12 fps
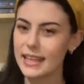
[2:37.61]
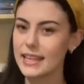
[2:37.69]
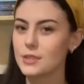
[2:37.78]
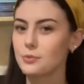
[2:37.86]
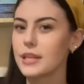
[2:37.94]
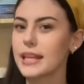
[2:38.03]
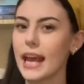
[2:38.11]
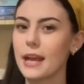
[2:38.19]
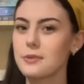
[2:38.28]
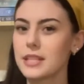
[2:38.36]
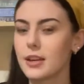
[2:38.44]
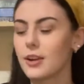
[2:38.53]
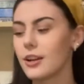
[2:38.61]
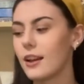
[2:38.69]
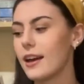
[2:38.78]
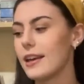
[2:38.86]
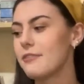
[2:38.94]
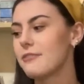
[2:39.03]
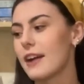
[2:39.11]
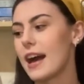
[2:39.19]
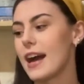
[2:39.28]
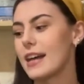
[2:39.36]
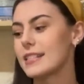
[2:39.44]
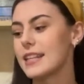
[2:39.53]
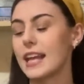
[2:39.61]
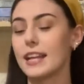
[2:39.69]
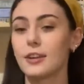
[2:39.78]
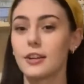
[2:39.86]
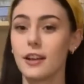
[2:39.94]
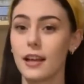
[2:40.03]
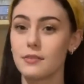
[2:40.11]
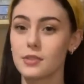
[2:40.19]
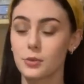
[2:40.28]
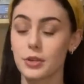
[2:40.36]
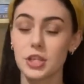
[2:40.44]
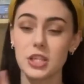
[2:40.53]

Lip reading: is recounting her life and telling her life story.